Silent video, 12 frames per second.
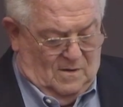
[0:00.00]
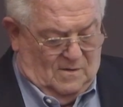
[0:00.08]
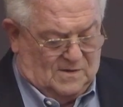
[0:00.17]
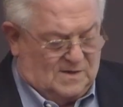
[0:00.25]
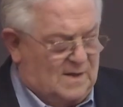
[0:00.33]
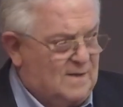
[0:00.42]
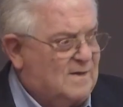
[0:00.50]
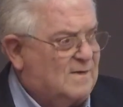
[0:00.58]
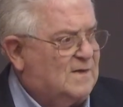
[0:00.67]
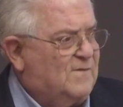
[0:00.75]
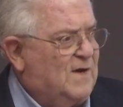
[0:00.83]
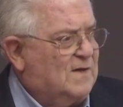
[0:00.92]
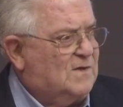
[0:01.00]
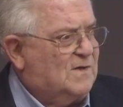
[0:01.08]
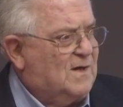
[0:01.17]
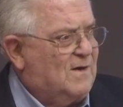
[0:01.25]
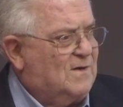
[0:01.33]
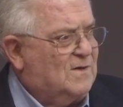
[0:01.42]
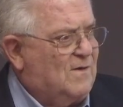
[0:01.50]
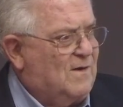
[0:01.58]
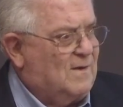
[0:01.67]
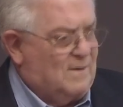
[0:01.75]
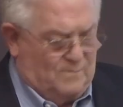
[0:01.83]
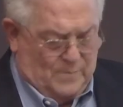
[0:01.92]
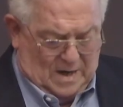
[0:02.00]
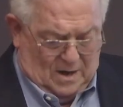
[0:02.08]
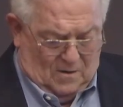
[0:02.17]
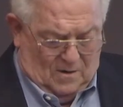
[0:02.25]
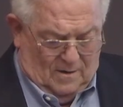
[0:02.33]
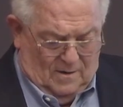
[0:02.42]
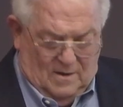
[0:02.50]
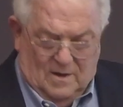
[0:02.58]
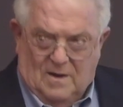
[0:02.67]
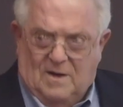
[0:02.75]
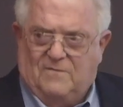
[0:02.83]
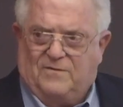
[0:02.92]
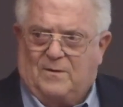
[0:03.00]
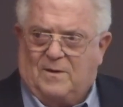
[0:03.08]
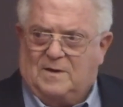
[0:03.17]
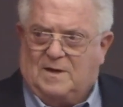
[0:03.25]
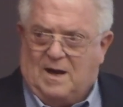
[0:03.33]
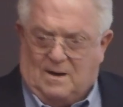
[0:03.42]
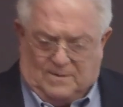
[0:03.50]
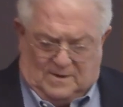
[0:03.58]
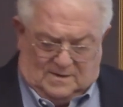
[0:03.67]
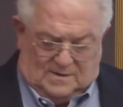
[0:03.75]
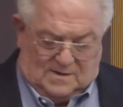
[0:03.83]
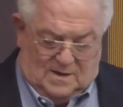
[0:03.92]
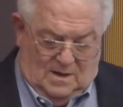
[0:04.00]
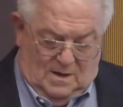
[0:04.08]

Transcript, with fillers: or citadels of extraterritorial power in foreign capitals